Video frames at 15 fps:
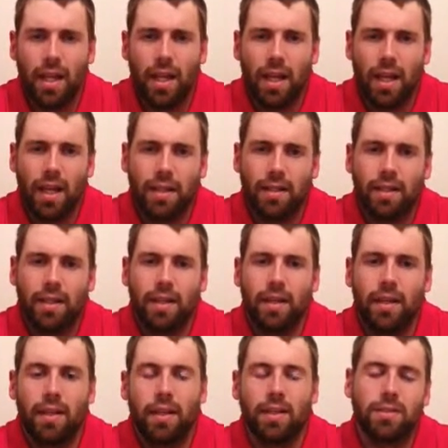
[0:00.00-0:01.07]
And
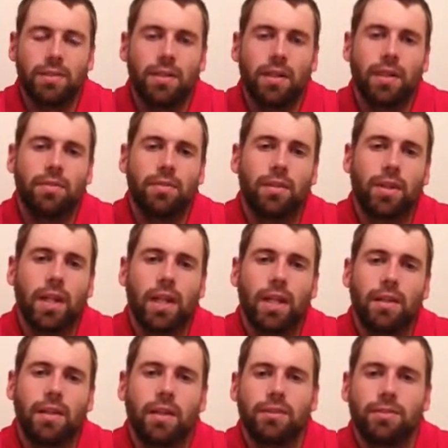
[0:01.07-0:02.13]
they also offered a
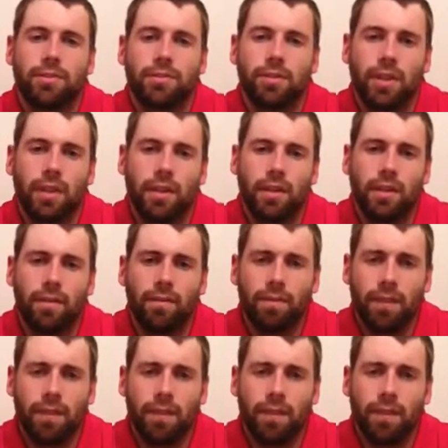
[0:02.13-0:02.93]
nature trail,